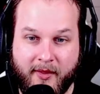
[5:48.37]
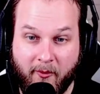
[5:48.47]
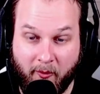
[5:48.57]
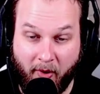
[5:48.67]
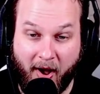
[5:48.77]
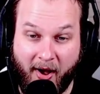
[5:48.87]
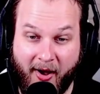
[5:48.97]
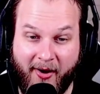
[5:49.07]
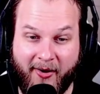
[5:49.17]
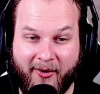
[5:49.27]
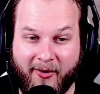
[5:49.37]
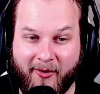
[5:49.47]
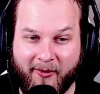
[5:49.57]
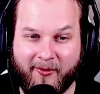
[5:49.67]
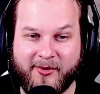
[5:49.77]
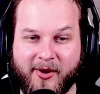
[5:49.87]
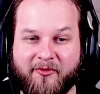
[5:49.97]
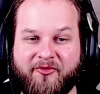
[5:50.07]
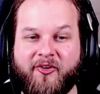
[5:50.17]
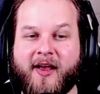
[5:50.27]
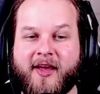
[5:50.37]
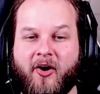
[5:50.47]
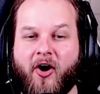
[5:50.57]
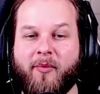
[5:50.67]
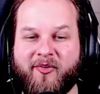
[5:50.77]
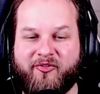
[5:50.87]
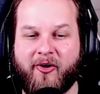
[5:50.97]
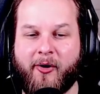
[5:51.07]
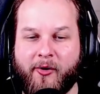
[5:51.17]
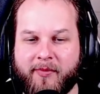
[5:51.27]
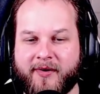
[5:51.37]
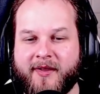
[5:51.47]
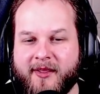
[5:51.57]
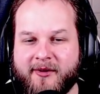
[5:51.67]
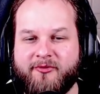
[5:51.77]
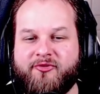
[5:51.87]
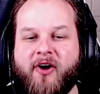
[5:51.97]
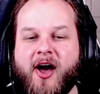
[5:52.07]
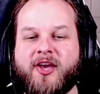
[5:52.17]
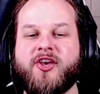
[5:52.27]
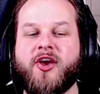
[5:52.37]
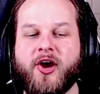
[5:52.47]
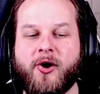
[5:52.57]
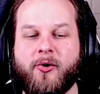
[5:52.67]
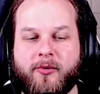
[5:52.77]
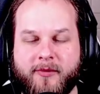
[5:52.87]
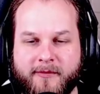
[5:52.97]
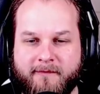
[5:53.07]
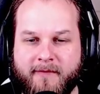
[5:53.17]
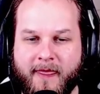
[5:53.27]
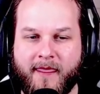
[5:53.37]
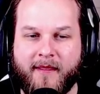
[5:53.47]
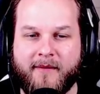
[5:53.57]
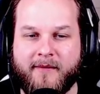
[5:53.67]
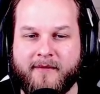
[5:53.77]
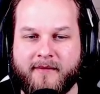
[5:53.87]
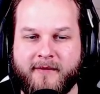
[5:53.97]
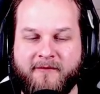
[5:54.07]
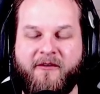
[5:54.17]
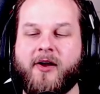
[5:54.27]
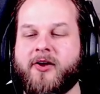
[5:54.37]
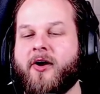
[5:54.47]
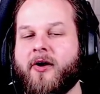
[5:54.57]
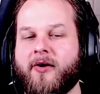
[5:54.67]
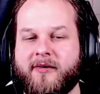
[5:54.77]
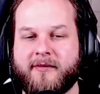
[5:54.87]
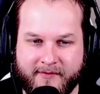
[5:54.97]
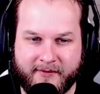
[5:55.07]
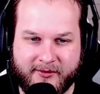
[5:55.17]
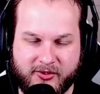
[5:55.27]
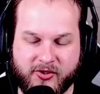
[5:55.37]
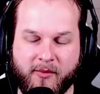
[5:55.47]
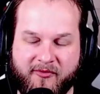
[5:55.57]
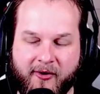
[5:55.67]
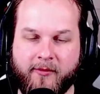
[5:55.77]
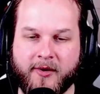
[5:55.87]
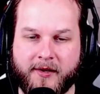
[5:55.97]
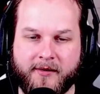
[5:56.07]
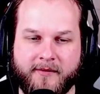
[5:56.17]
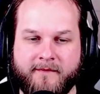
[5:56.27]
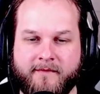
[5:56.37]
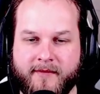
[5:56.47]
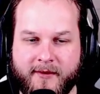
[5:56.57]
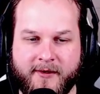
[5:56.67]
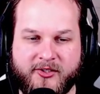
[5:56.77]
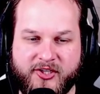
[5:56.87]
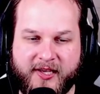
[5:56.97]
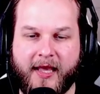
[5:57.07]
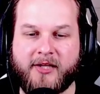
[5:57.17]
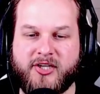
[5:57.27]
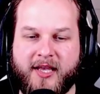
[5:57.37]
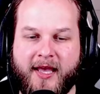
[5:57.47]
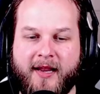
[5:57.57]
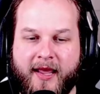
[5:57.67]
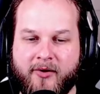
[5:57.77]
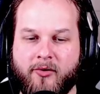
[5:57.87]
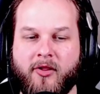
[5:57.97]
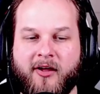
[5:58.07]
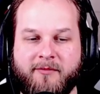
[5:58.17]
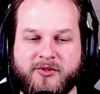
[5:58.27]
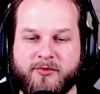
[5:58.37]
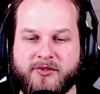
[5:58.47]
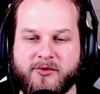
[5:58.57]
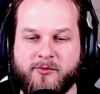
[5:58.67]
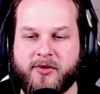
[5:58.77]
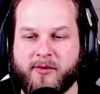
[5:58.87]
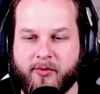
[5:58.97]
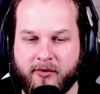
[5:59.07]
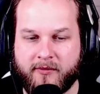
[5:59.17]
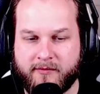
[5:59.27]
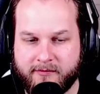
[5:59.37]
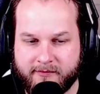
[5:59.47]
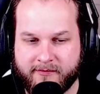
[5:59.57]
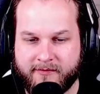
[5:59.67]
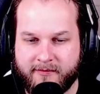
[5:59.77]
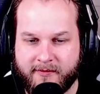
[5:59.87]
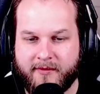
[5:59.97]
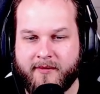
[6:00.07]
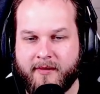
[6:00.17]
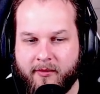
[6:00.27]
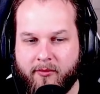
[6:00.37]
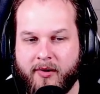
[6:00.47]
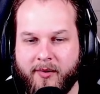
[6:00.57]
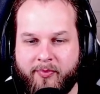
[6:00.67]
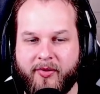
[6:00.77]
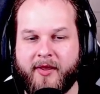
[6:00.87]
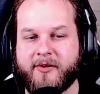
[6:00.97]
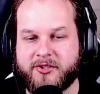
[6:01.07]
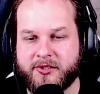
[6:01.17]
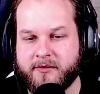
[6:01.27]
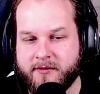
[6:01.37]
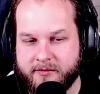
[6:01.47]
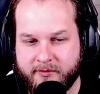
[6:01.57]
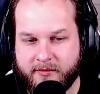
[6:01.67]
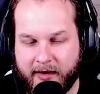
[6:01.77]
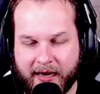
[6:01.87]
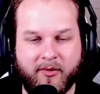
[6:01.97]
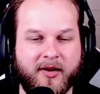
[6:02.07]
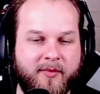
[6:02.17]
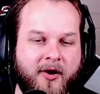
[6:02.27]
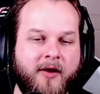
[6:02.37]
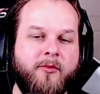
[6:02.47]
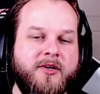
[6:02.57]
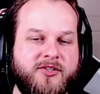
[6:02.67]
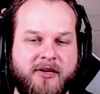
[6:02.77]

Whoa! You're a fucking homophobe. Fuck you. Fuck her. She's homophobic. She can't handle love between two people. What a bitch. I don't want to be hunting witches. I